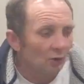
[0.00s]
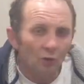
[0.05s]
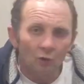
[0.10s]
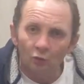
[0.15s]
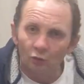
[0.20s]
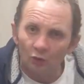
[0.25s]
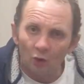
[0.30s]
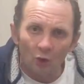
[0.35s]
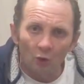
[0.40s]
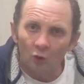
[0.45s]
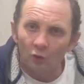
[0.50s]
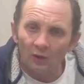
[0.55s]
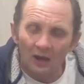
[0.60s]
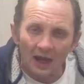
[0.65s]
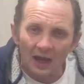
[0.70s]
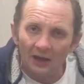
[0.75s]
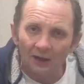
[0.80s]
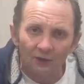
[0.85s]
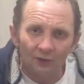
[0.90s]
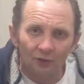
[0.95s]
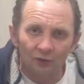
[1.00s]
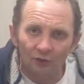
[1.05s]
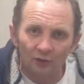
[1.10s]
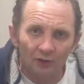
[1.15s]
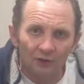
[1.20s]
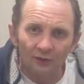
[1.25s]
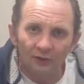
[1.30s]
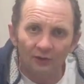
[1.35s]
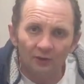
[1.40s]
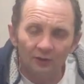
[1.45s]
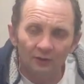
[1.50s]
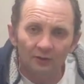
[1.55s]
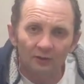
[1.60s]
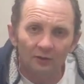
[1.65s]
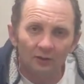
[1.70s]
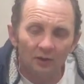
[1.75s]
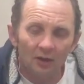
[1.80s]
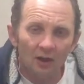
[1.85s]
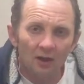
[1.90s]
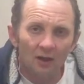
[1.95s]
all extras
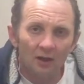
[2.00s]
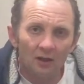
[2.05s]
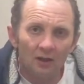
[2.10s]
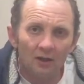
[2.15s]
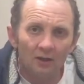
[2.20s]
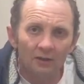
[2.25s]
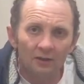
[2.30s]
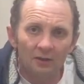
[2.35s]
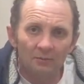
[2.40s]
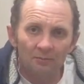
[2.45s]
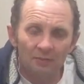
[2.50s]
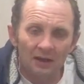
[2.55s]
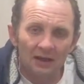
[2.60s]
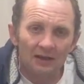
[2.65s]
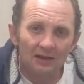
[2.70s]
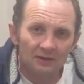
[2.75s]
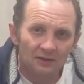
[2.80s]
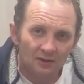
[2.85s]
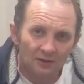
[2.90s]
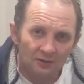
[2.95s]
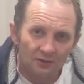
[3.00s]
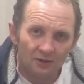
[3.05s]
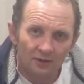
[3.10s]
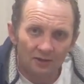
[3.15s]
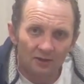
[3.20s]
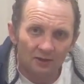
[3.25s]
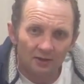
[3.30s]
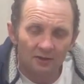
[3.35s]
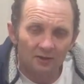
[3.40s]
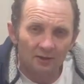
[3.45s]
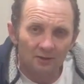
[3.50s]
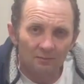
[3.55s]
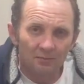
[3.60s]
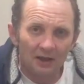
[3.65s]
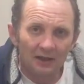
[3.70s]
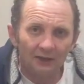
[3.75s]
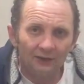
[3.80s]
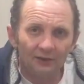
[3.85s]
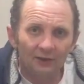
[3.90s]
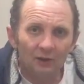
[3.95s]
compared to the
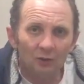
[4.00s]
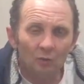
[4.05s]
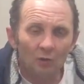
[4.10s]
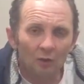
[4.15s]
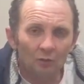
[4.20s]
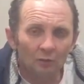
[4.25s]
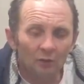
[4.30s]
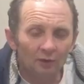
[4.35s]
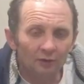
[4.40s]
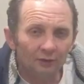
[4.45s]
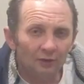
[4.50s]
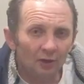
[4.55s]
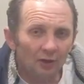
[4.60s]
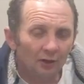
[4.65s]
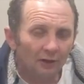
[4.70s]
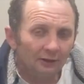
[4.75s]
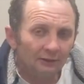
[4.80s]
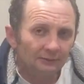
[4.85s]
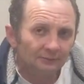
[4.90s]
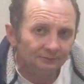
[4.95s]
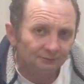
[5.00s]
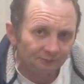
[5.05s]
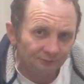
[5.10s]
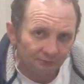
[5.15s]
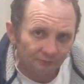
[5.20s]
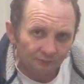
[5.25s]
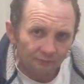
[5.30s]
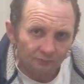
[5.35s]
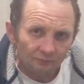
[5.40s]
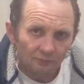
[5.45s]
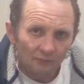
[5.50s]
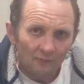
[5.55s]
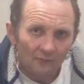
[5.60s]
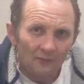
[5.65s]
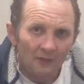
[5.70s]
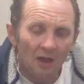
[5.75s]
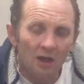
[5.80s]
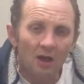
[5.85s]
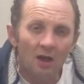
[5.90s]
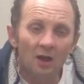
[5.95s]
basic 119,
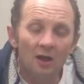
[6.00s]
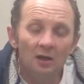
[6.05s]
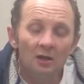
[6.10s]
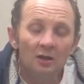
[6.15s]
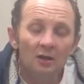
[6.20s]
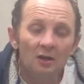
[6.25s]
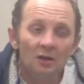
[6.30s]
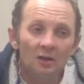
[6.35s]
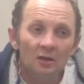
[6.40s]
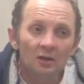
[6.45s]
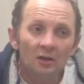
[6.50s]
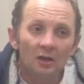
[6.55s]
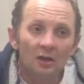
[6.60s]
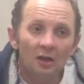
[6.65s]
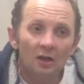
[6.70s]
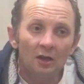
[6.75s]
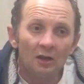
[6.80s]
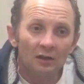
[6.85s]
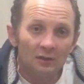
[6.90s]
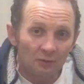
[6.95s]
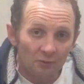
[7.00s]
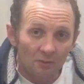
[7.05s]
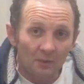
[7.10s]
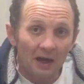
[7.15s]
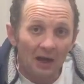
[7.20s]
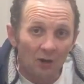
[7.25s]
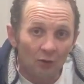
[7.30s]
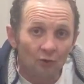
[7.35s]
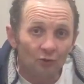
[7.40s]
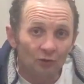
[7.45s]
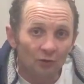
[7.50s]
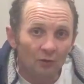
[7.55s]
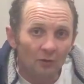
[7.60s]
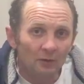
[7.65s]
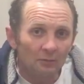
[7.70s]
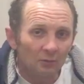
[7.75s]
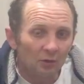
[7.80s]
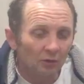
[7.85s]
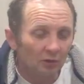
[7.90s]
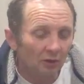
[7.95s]
and it was about 100
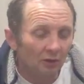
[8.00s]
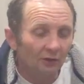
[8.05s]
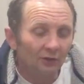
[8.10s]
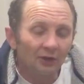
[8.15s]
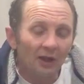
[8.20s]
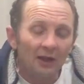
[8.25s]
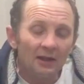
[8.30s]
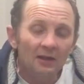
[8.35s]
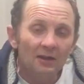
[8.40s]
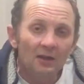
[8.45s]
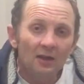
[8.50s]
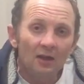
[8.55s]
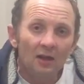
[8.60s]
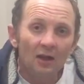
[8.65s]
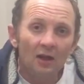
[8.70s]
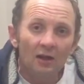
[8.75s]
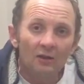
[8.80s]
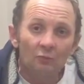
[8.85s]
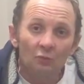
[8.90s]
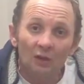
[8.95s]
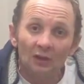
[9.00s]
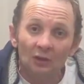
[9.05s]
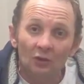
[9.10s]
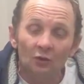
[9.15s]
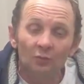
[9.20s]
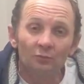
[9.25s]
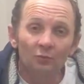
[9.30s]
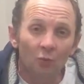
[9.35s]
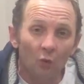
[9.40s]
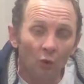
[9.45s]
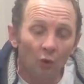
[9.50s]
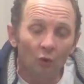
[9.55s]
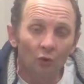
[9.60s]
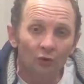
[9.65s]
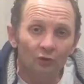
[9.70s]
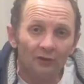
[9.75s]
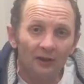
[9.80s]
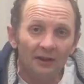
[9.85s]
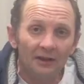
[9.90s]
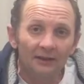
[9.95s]
quid more, like I say. And when I come to
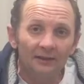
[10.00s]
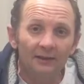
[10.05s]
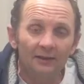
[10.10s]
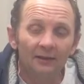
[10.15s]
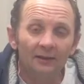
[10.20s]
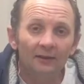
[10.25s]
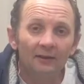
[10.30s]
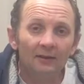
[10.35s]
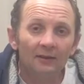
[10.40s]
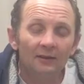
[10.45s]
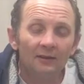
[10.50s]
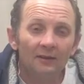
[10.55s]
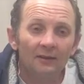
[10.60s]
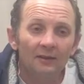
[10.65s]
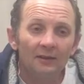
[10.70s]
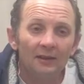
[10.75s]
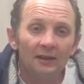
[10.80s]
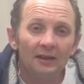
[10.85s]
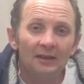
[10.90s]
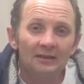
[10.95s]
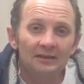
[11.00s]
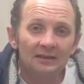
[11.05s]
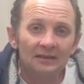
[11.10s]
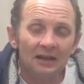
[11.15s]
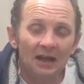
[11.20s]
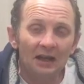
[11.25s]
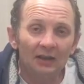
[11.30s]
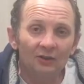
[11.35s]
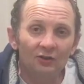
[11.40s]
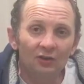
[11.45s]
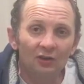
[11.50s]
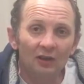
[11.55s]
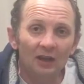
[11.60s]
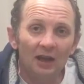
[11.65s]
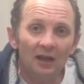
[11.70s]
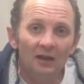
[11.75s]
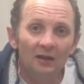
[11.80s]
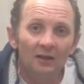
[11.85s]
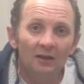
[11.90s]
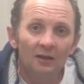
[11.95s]
order it, it had actually